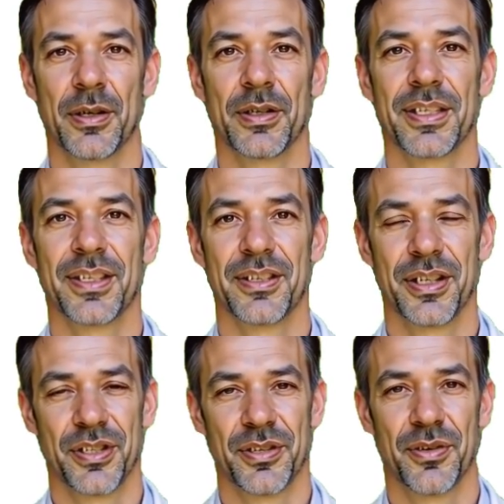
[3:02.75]
This
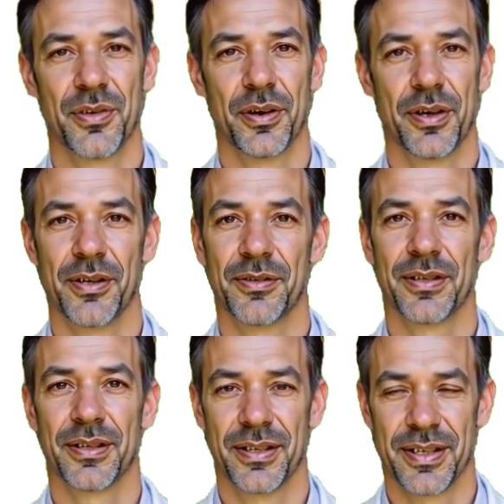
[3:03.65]
directly
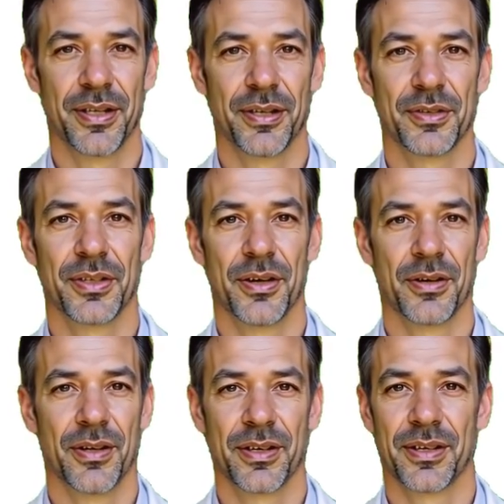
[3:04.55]
reduces pressure on your
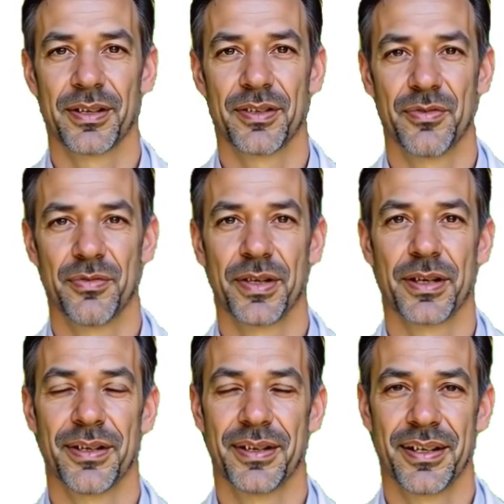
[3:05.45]
artery walls.
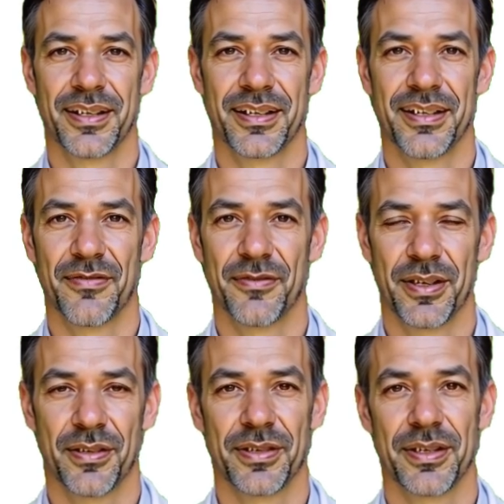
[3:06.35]

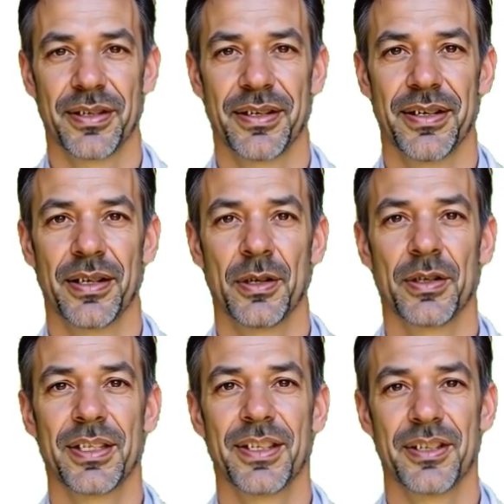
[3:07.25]
2.
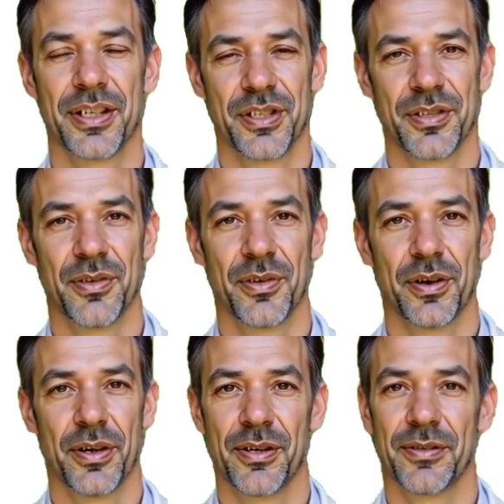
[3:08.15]
Natural ACE
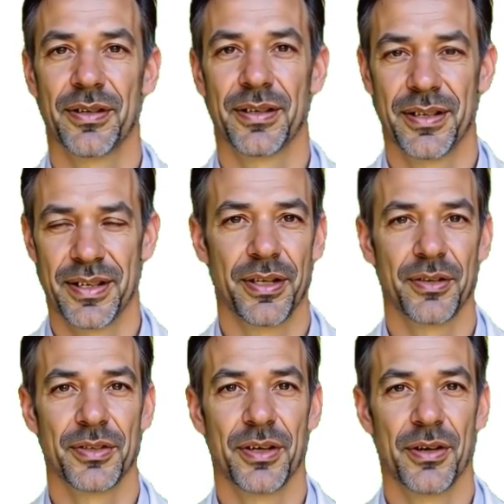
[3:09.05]
inhibitor.
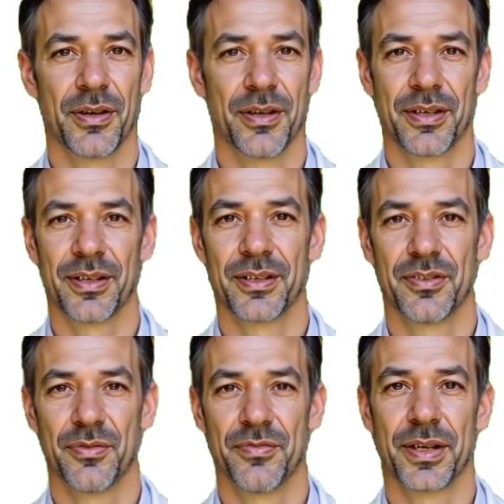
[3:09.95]
Hibiscus
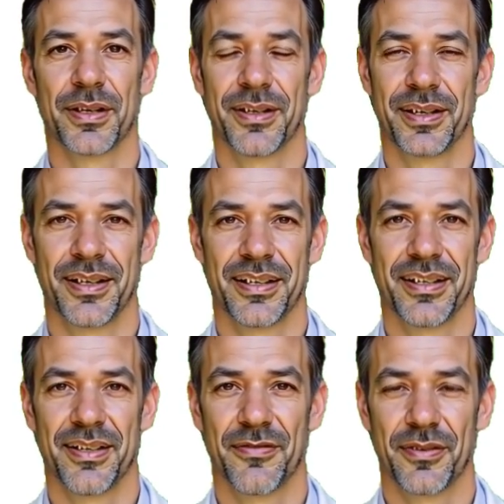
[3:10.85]
contains
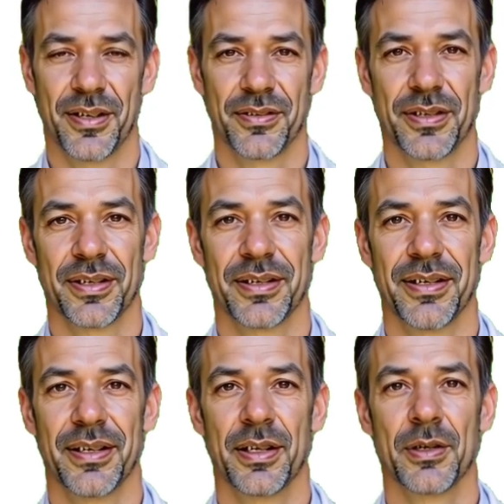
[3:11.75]
compounds that work
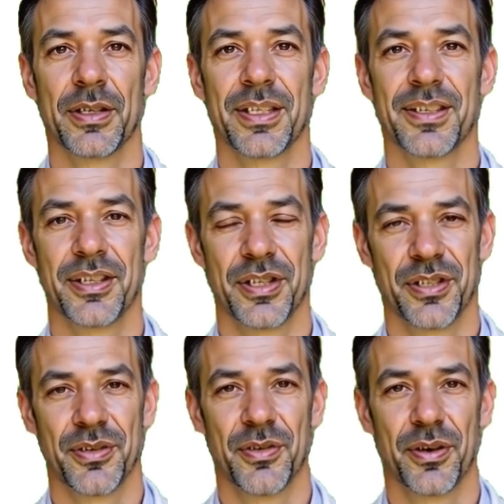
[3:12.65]
similarly to
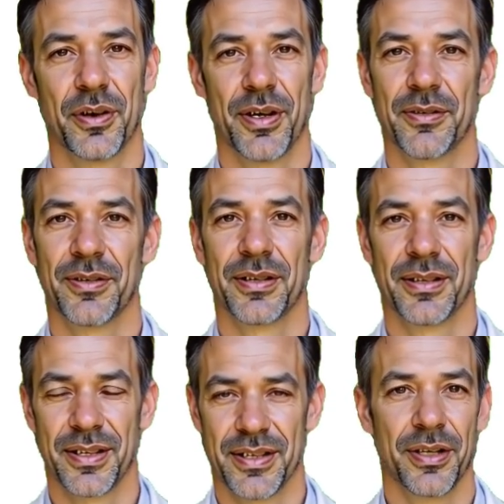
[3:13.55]
ACE
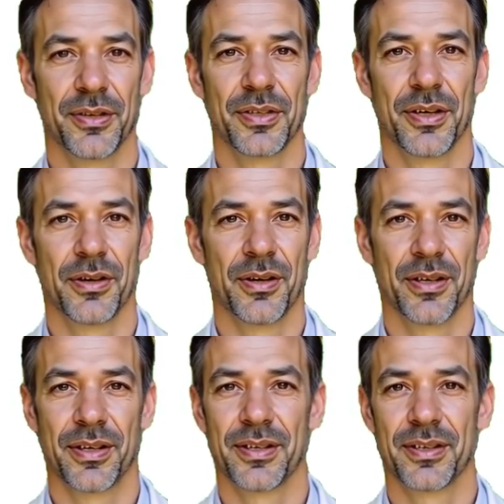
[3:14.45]
inhibitor drugs like
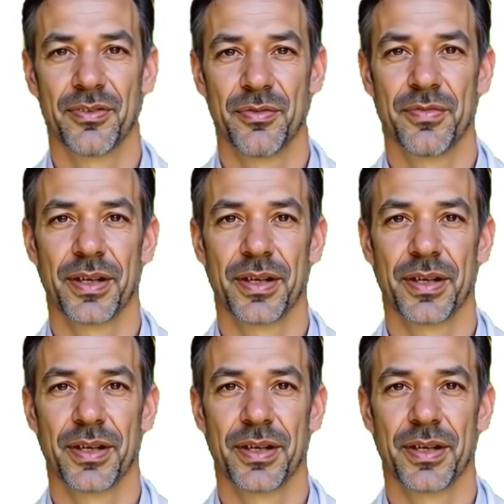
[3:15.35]
lisinopril.